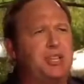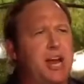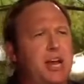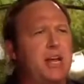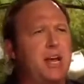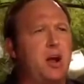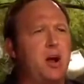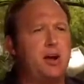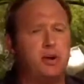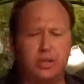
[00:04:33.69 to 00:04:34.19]

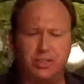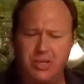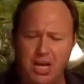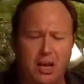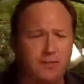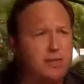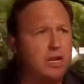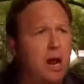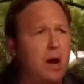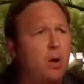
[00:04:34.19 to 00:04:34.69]
Take care of
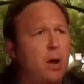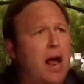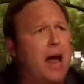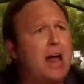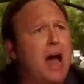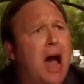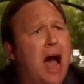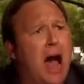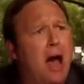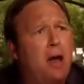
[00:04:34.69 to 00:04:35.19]
yourselves. And
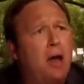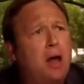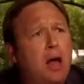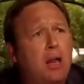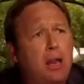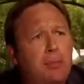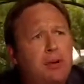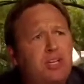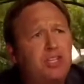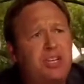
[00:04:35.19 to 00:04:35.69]

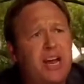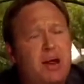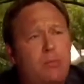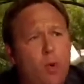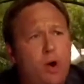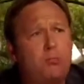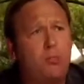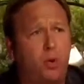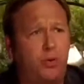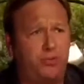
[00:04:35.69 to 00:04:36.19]
let me just add
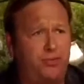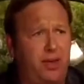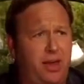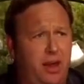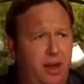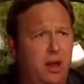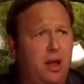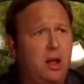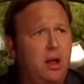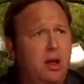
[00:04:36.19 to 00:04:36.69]
one more
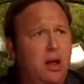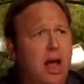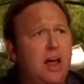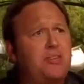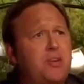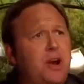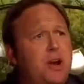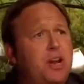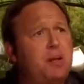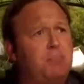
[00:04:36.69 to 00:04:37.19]
thing.
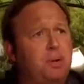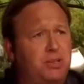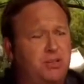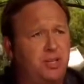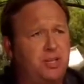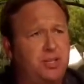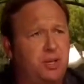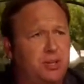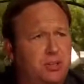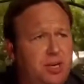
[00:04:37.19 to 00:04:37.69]
I dare you to put
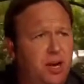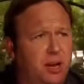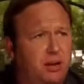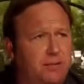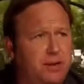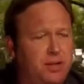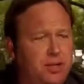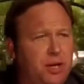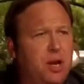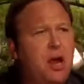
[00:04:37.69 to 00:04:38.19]
this on
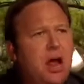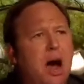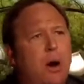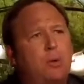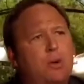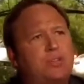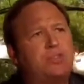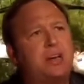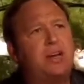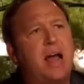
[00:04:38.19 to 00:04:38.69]
television. I
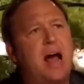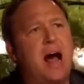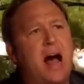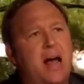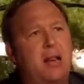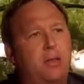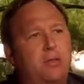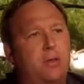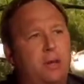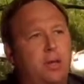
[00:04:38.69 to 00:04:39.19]
want to say
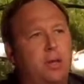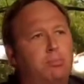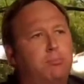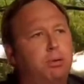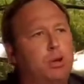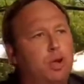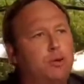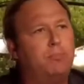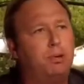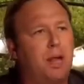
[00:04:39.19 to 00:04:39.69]
hi to the little
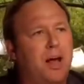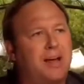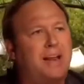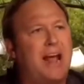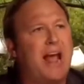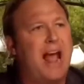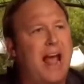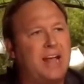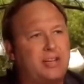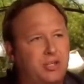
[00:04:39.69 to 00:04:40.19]
blue
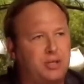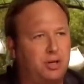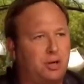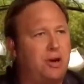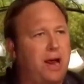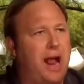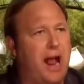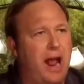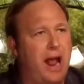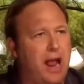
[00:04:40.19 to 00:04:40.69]
blood
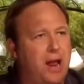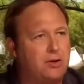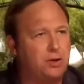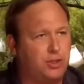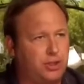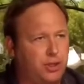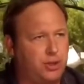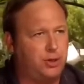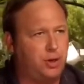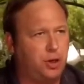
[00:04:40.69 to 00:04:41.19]
Aster
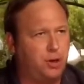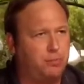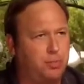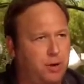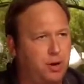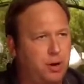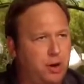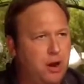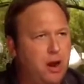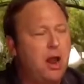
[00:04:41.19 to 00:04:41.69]
Anderson
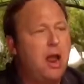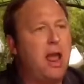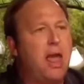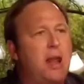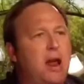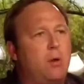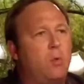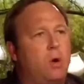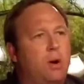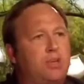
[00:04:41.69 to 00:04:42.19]
Cooper, and
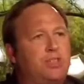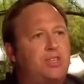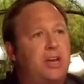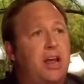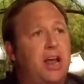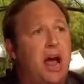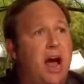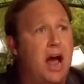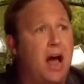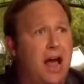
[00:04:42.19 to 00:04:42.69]
I want to
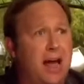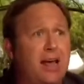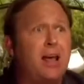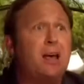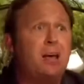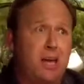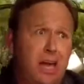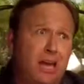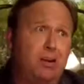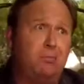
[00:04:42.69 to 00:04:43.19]
say hi.
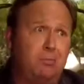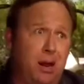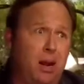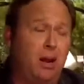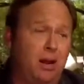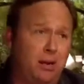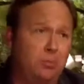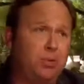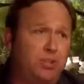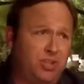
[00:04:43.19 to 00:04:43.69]
He
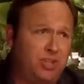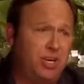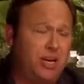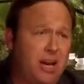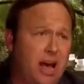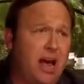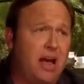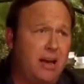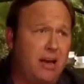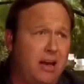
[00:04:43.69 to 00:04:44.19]
admittedly was
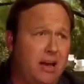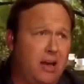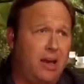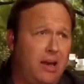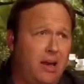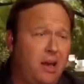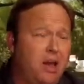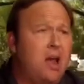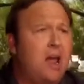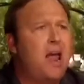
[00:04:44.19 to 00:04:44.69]

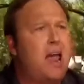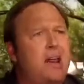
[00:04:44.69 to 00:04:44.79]
CIA.